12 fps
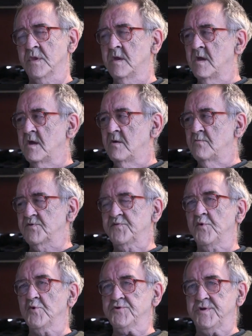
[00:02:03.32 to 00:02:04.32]
It was
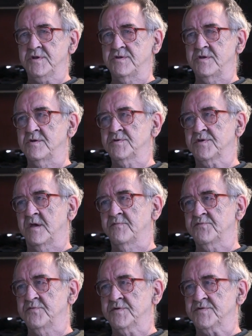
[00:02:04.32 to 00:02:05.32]
14 years
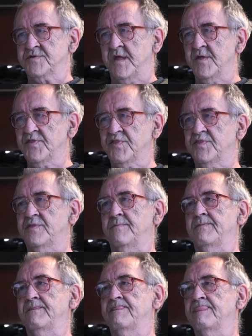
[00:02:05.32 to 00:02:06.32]
after his death.